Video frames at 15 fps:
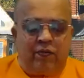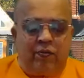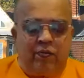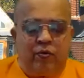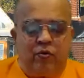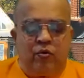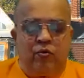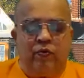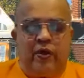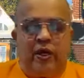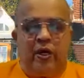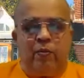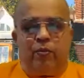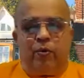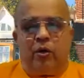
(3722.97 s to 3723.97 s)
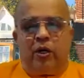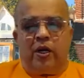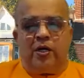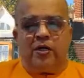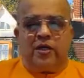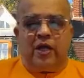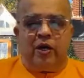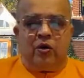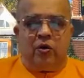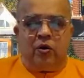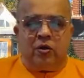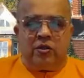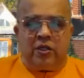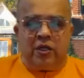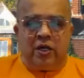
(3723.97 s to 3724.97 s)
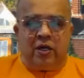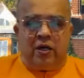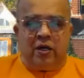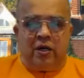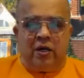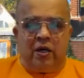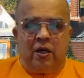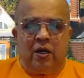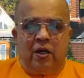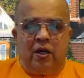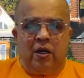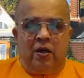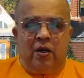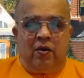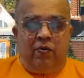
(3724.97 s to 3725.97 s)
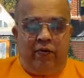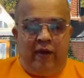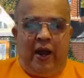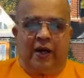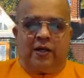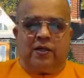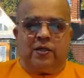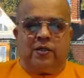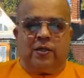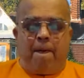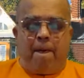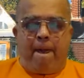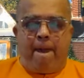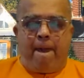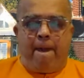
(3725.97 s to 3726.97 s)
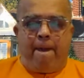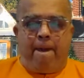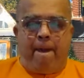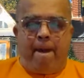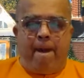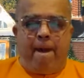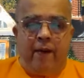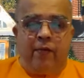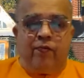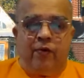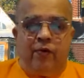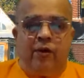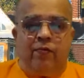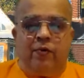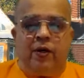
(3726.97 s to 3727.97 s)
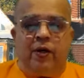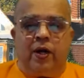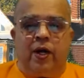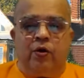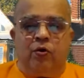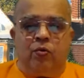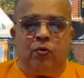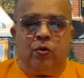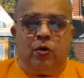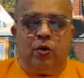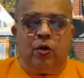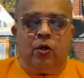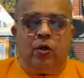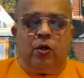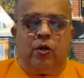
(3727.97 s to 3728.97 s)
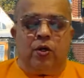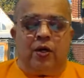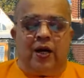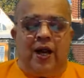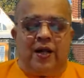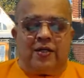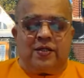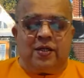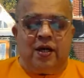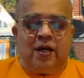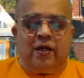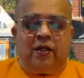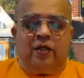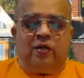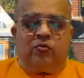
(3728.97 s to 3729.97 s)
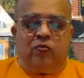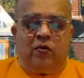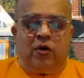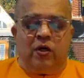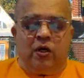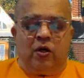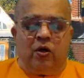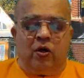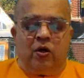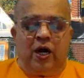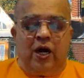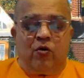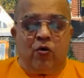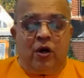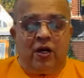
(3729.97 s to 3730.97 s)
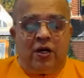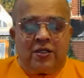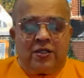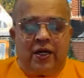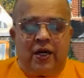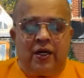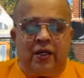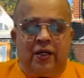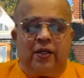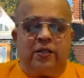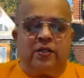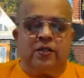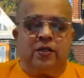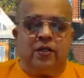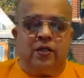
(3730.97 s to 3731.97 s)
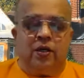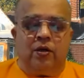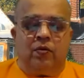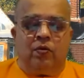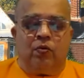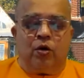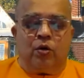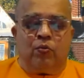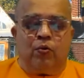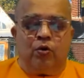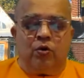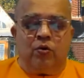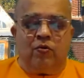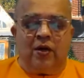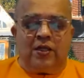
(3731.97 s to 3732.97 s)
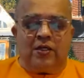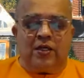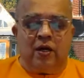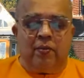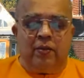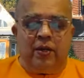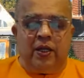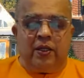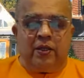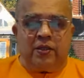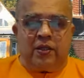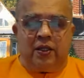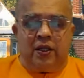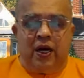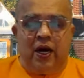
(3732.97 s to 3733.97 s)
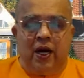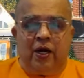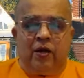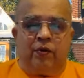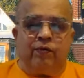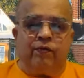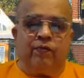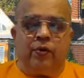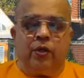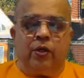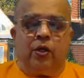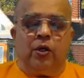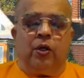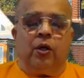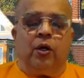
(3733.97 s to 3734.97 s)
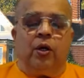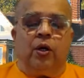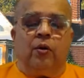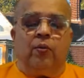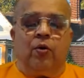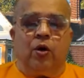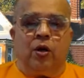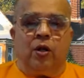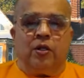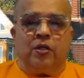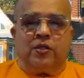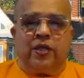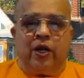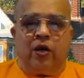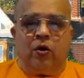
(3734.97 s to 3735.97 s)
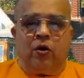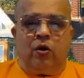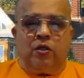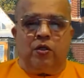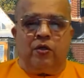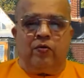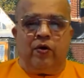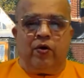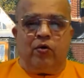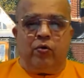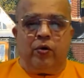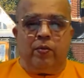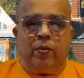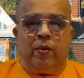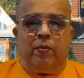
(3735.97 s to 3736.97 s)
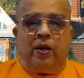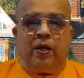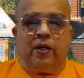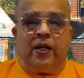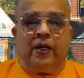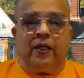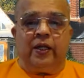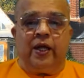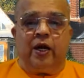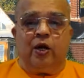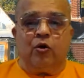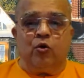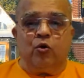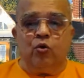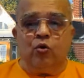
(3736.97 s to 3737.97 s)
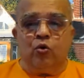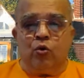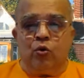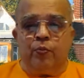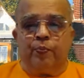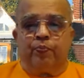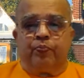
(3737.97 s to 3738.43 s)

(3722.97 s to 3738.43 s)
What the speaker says: two very important psychological facts. If we try to translate this word or try to understand this, what bhoga vasana means in the light of modern psychology, we have to remember that there are two